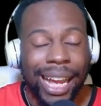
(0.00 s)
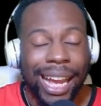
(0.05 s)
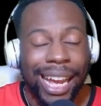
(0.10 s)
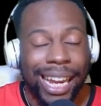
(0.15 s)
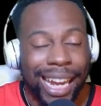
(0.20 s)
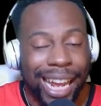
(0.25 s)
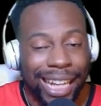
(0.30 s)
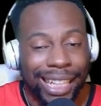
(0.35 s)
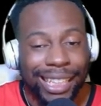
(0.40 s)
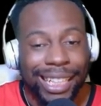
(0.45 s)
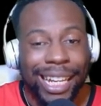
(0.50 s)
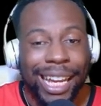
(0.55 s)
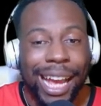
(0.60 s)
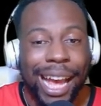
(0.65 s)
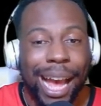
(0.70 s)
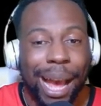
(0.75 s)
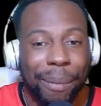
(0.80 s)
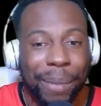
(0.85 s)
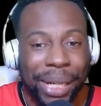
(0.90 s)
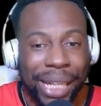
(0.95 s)
And hey,
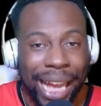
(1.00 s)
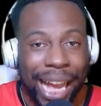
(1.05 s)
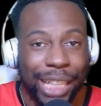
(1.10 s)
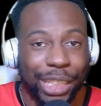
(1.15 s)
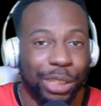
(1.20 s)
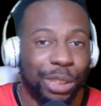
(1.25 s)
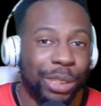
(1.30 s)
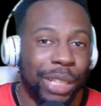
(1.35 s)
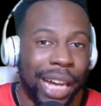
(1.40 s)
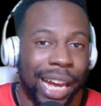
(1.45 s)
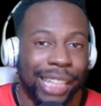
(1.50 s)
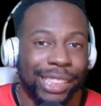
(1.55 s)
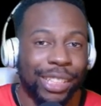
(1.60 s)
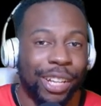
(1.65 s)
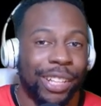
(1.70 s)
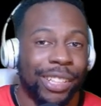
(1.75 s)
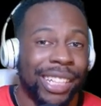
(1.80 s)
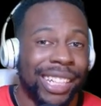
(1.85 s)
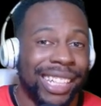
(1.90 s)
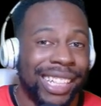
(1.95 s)
I'm going to catch you guys
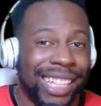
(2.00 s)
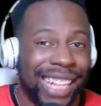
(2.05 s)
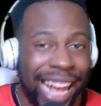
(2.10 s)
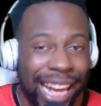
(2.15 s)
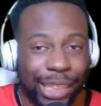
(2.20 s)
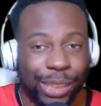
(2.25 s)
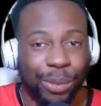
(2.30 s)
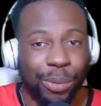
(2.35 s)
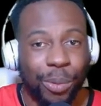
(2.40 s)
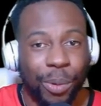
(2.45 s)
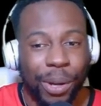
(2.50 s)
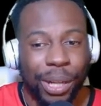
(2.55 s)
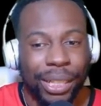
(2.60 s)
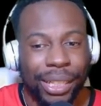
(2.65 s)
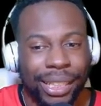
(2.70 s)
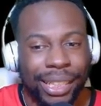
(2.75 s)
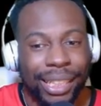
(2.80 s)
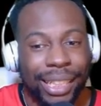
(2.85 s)
on the next one,